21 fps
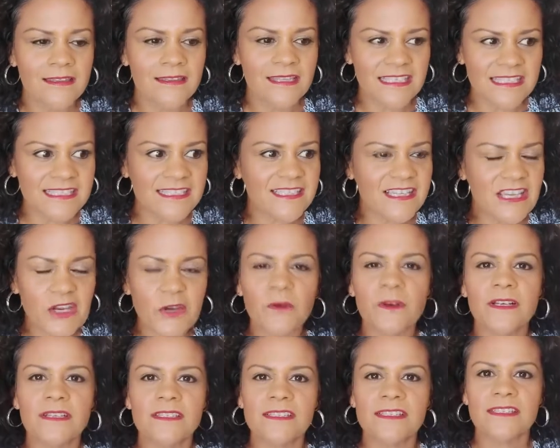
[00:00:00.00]

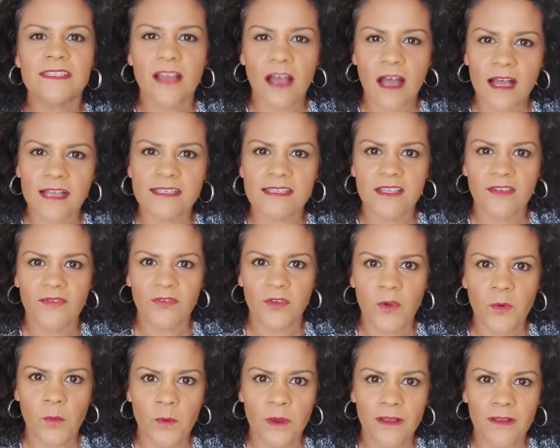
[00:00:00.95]
secret sauce, if
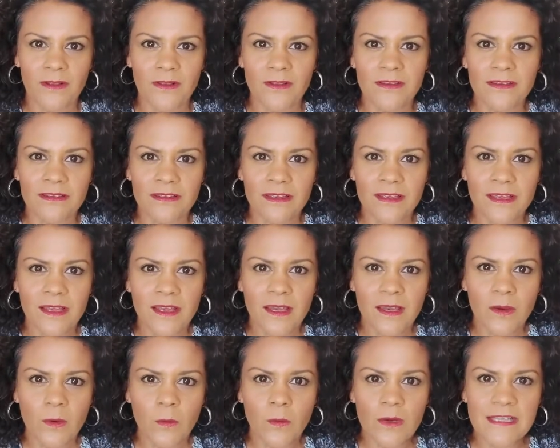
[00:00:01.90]
you will,
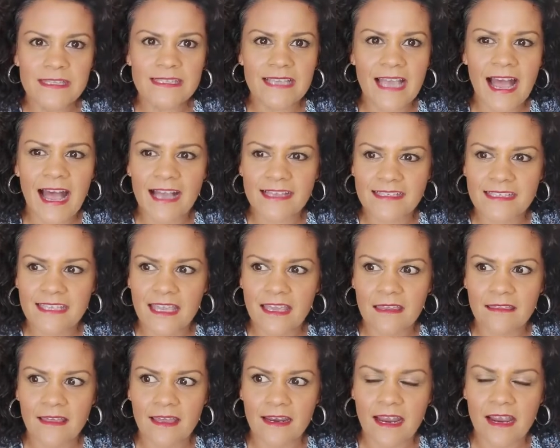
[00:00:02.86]
was
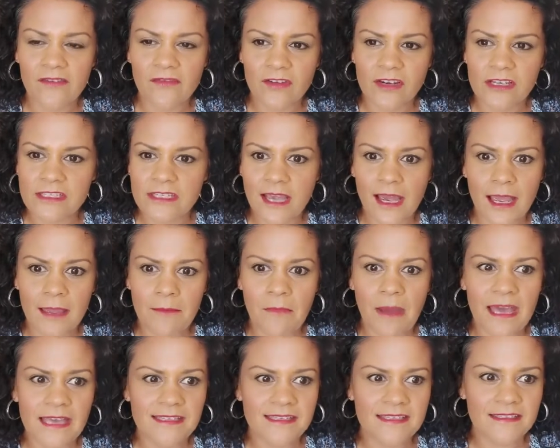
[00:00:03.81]
asking that every time
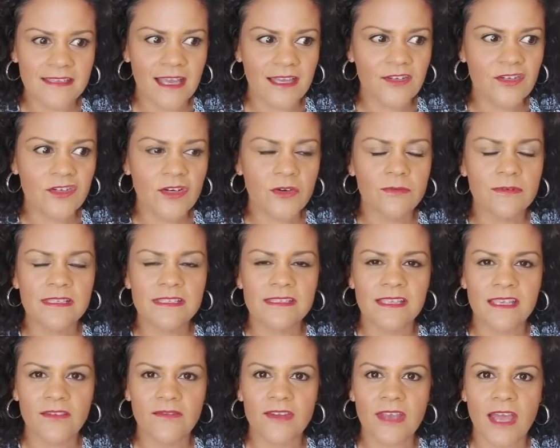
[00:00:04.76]
I sent or
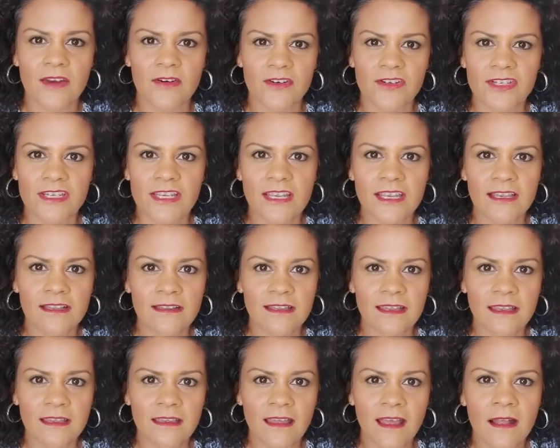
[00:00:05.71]
received energy
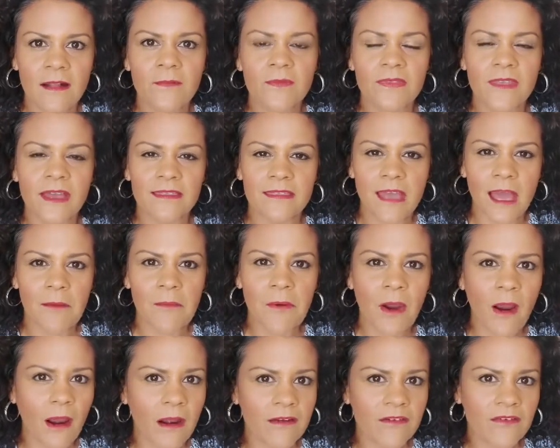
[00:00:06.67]
healing, that
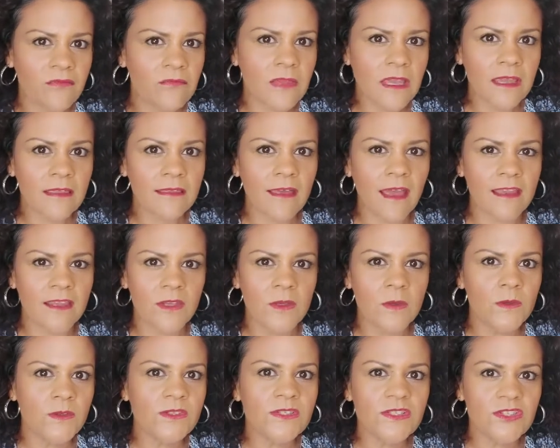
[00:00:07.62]
part of me that
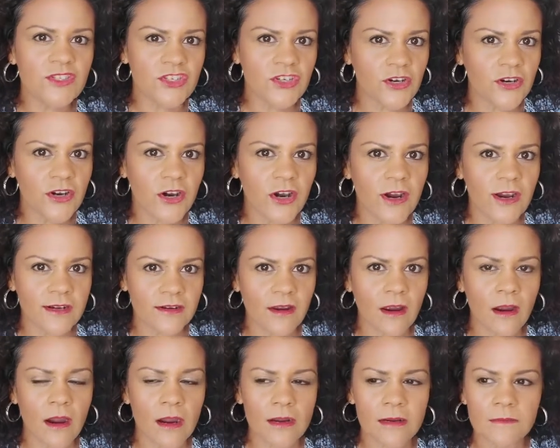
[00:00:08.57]
used sugar and
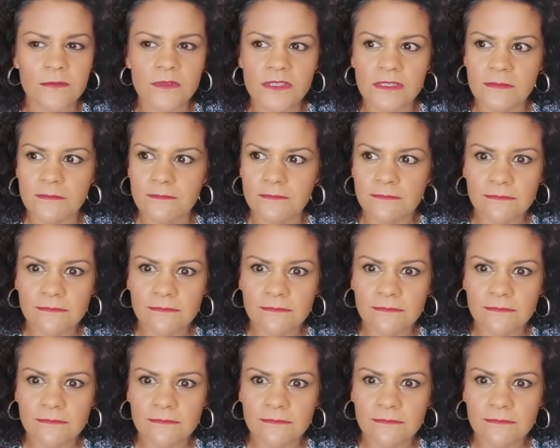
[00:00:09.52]
carbs